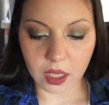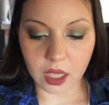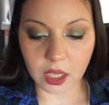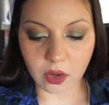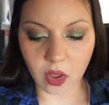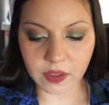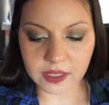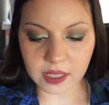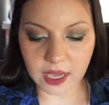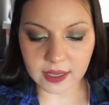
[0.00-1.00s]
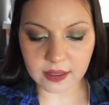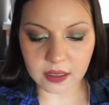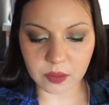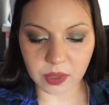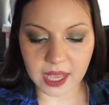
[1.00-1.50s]
In all these
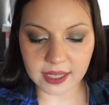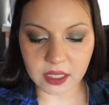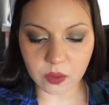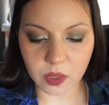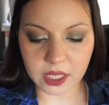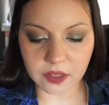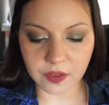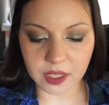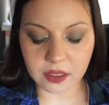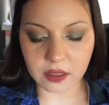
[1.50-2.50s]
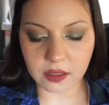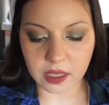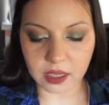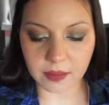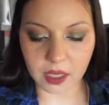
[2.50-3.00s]
cases, Blacks and whites faced the
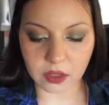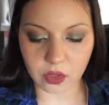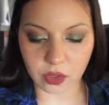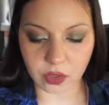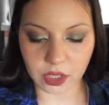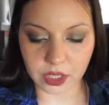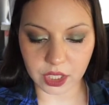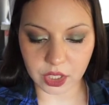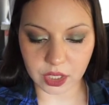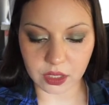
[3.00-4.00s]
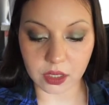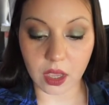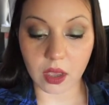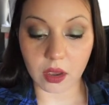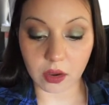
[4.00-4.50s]
same external conditions,
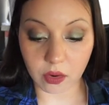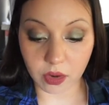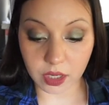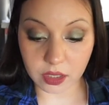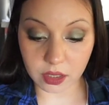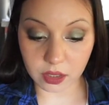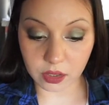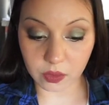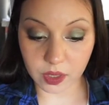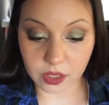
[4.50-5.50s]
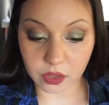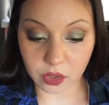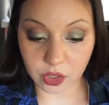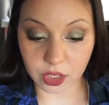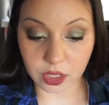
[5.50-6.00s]
according to the U.S.
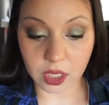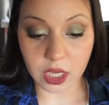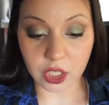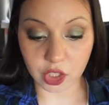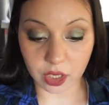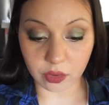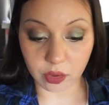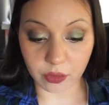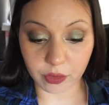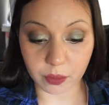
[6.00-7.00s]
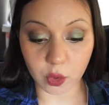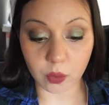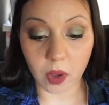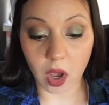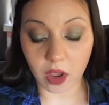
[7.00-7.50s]
Surgeon General, from
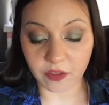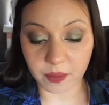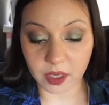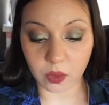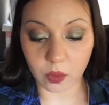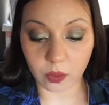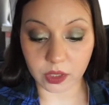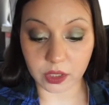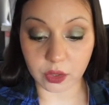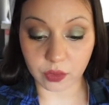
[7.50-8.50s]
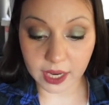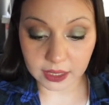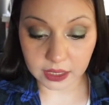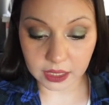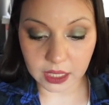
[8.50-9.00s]
whom Hoffman quoted
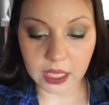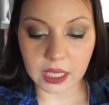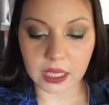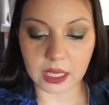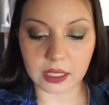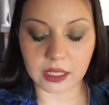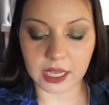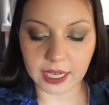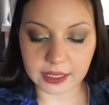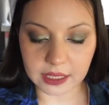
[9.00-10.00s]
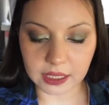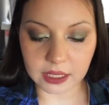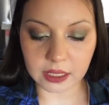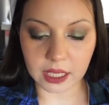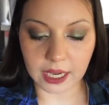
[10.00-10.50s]
directly in an
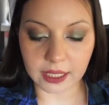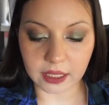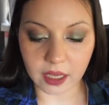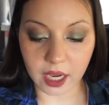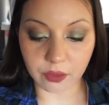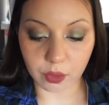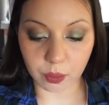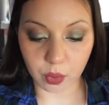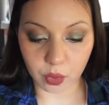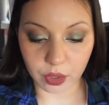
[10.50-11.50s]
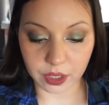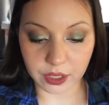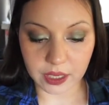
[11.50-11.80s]
1889 report,